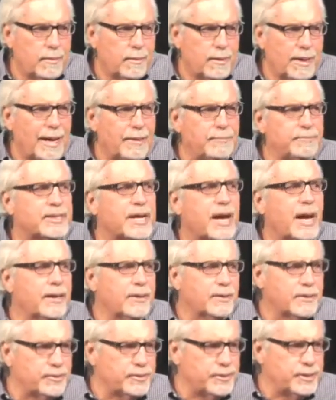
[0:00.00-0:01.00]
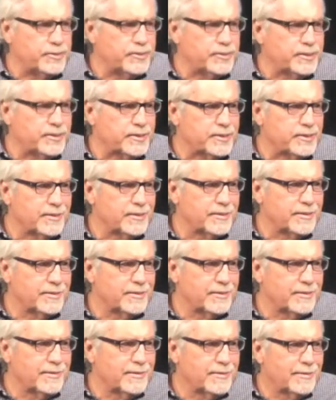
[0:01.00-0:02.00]
I'm tired, Jesus.
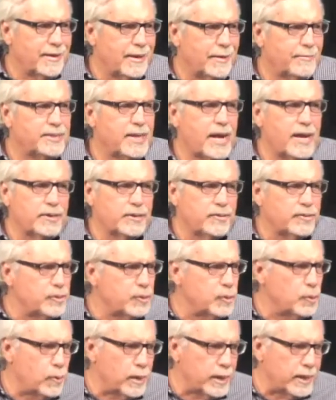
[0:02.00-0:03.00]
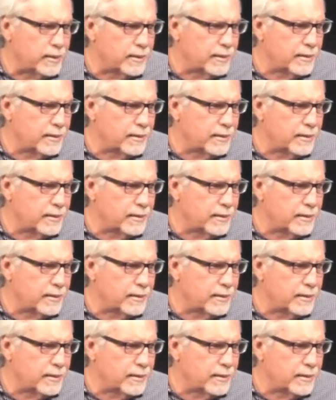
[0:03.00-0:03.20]
I'm tired of doing.